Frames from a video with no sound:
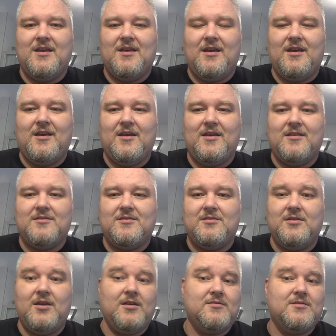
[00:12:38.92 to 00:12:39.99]
And
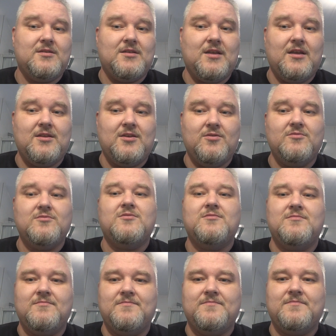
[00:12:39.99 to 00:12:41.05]
yeah, stay tuned.
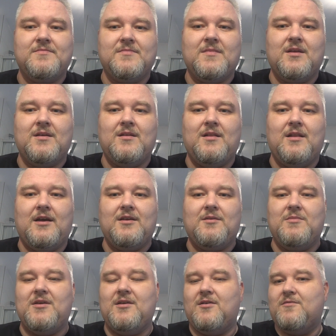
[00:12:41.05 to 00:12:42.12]
Like
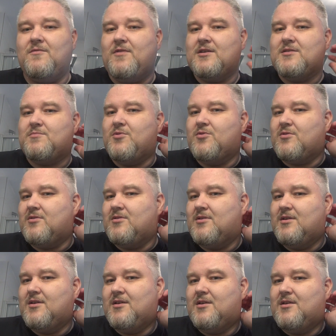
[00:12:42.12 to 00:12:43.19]
me on Facebook.
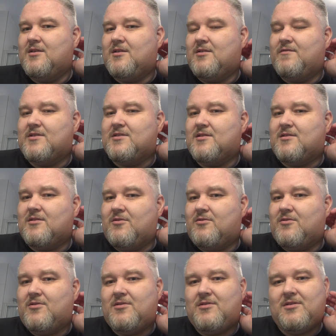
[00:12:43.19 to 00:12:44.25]
Visit
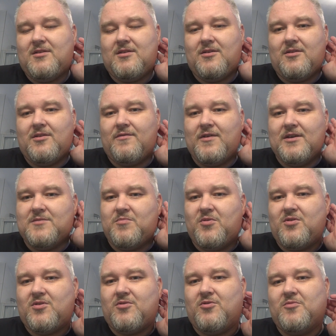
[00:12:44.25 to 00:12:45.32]
all the
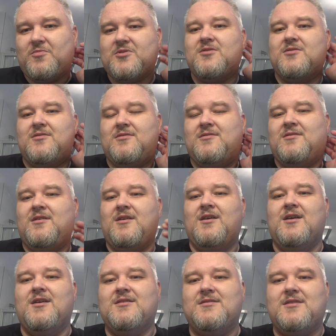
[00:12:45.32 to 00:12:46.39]
Facebook groups.
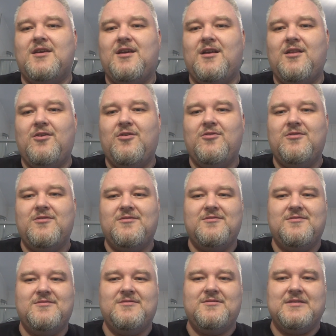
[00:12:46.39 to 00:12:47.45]
Say hello.
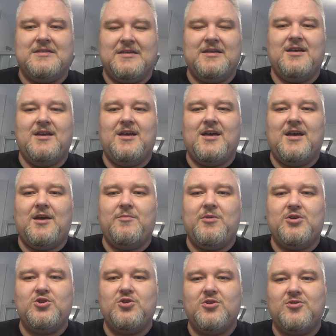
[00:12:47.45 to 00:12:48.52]
I
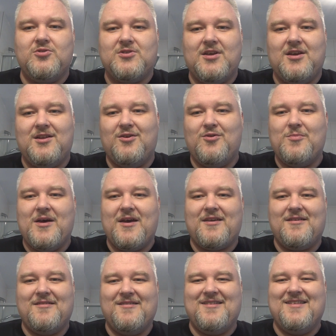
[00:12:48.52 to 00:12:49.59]
make sure to say hello
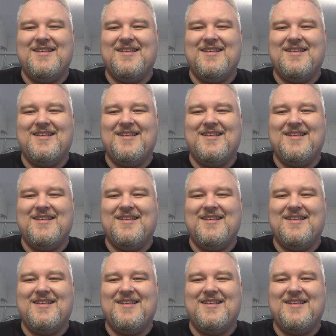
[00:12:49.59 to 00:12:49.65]
back.